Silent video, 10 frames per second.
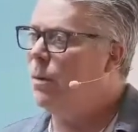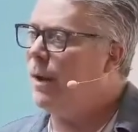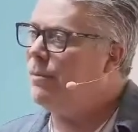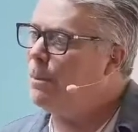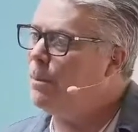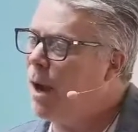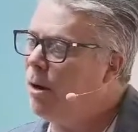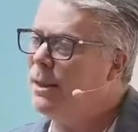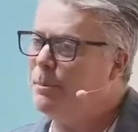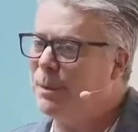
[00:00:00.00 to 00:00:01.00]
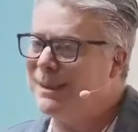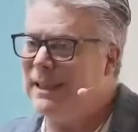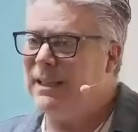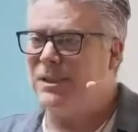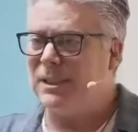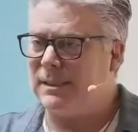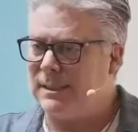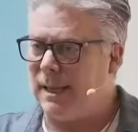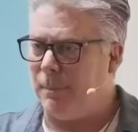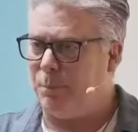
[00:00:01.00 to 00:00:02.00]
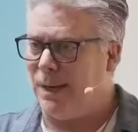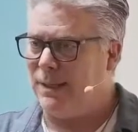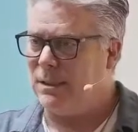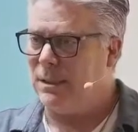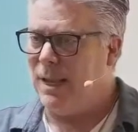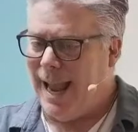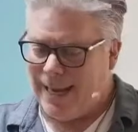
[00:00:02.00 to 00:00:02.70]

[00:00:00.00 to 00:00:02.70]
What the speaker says: We have a part that believes it's separate.